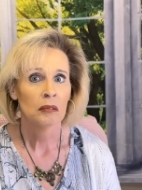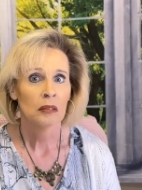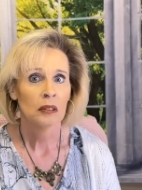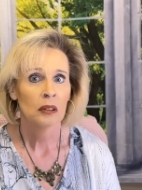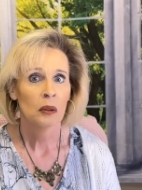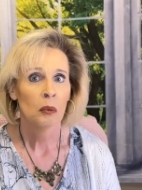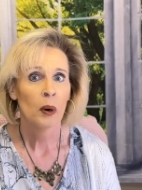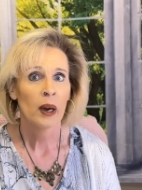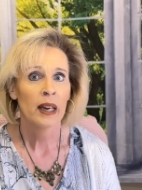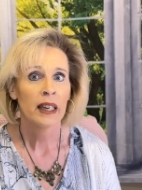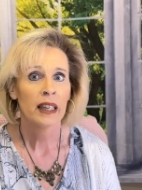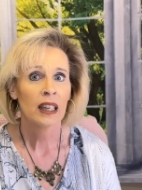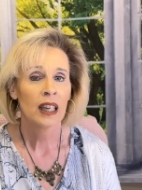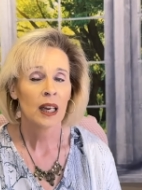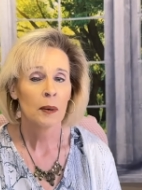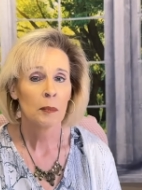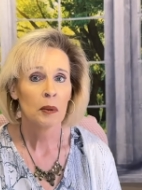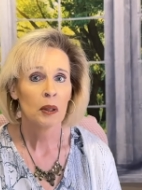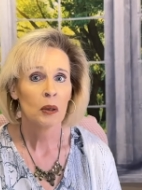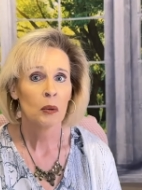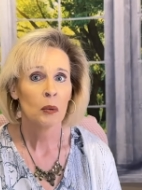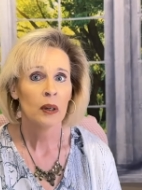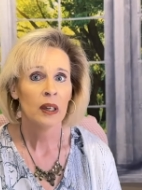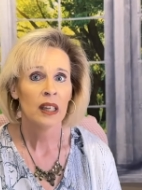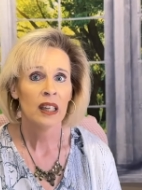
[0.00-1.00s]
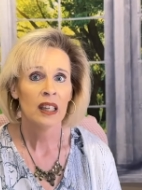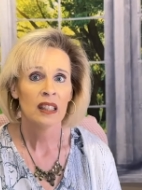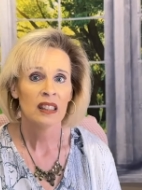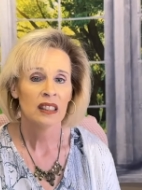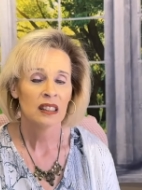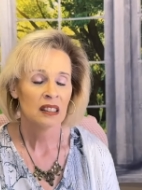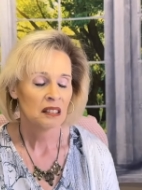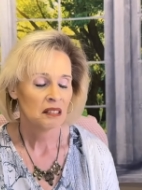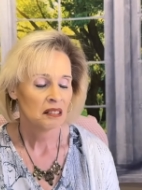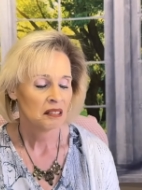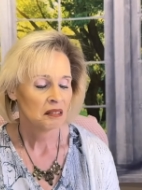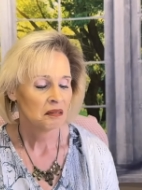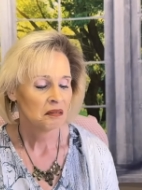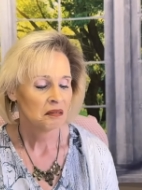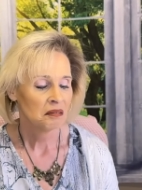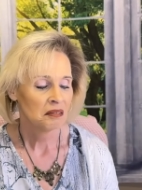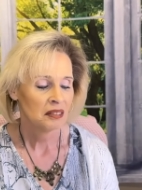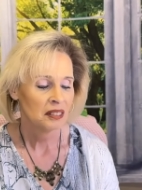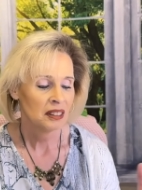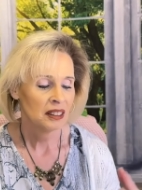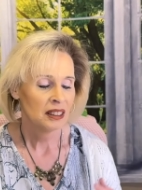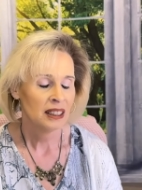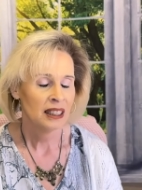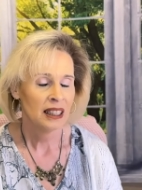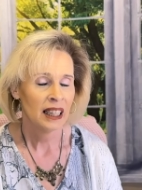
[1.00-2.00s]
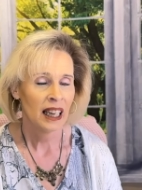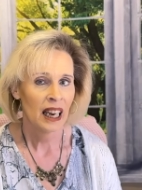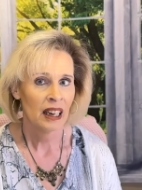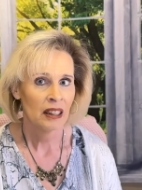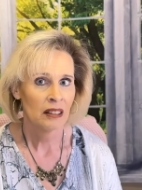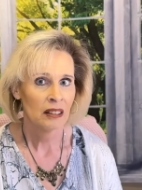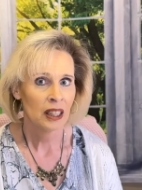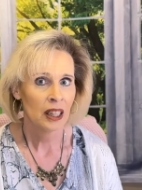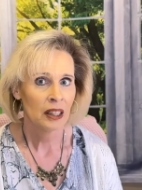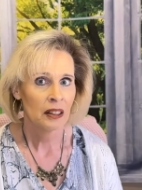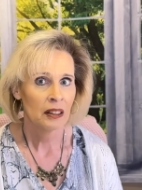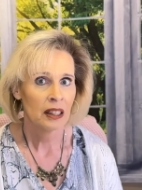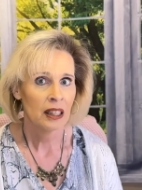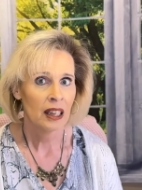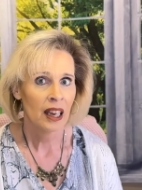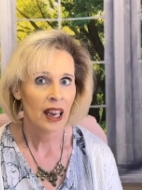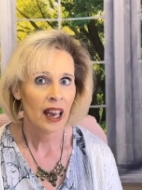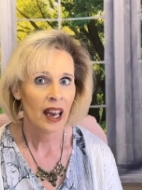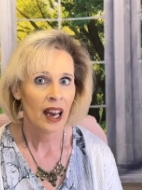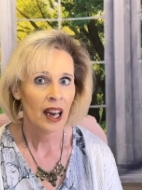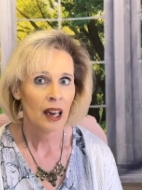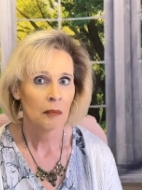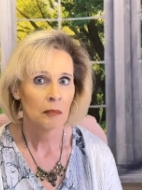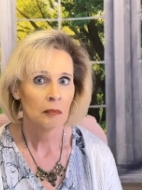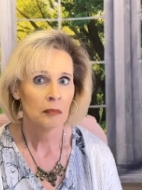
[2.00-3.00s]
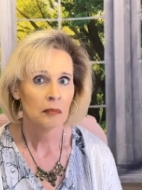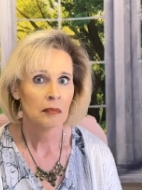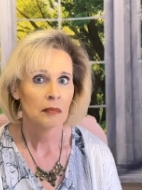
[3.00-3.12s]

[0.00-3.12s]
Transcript: Wait a couple of weeks, download the app,